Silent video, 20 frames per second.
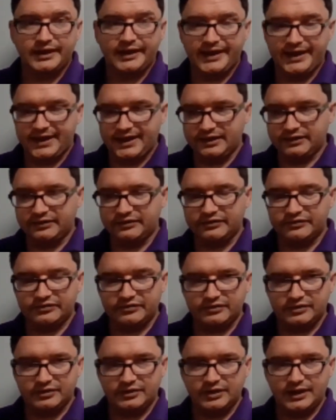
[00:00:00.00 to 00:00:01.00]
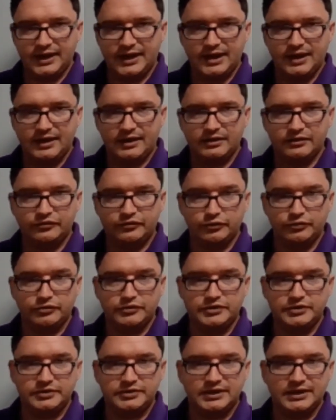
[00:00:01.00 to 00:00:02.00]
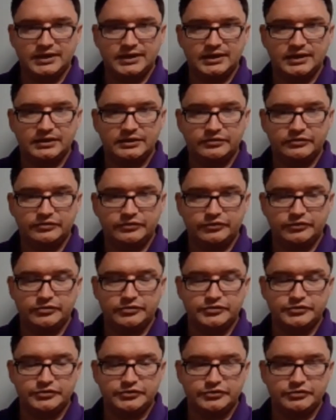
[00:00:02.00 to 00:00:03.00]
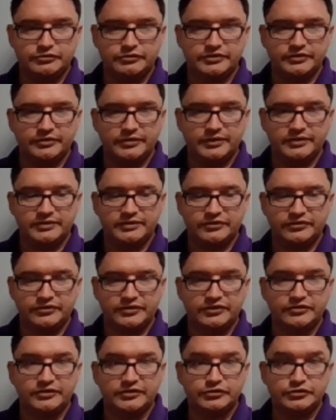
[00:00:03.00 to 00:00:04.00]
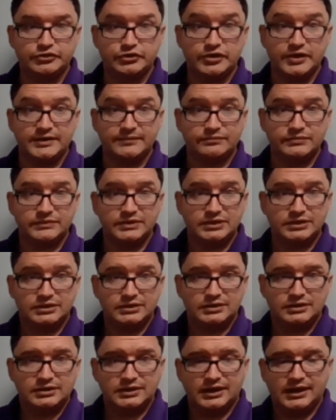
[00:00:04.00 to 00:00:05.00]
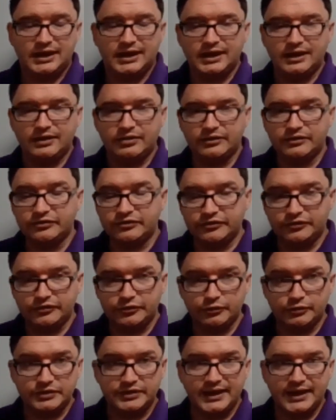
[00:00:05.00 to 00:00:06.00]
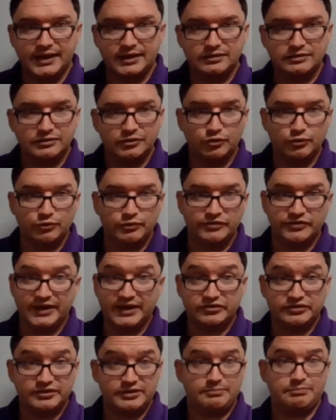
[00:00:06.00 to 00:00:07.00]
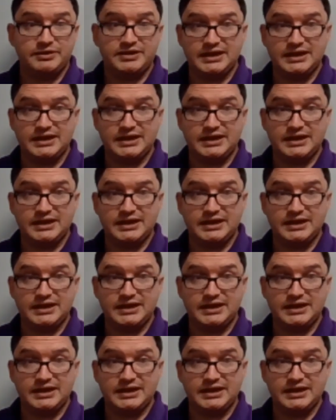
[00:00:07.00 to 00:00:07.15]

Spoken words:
and to the tutor, the assistant tutor that's doing that, who is actually a